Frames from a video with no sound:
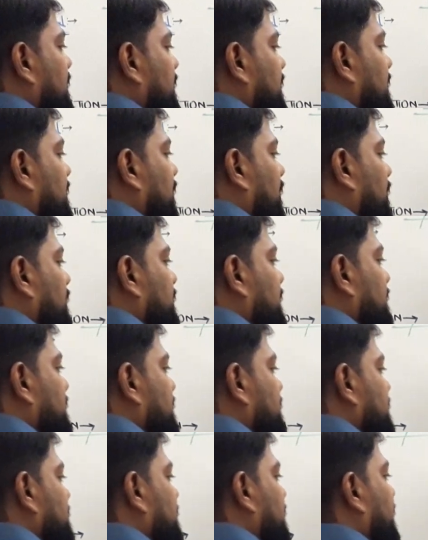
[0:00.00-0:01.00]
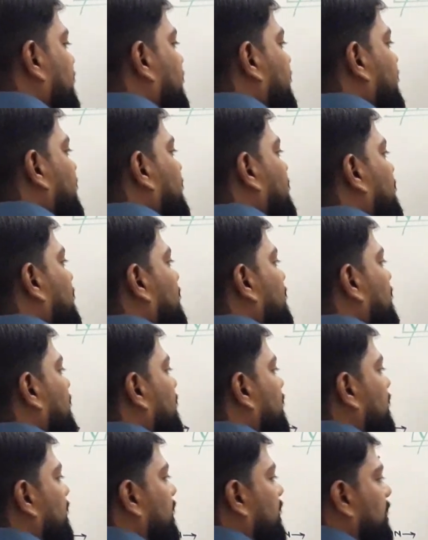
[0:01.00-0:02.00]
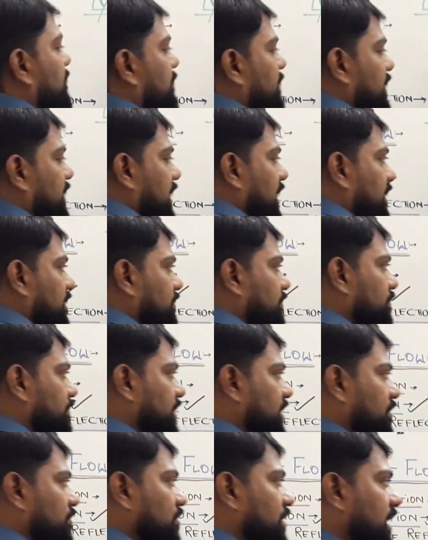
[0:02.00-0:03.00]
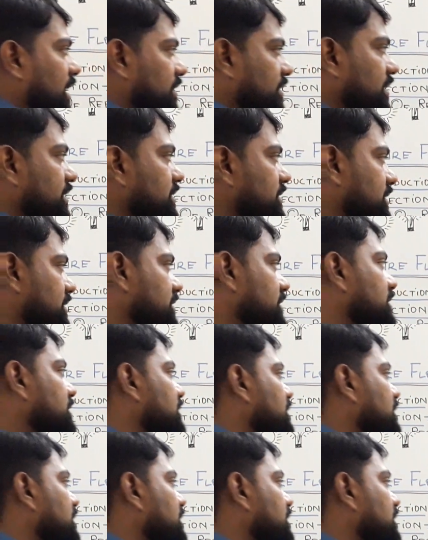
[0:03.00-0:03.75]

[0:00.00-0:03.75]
now? This incident ray may go like this.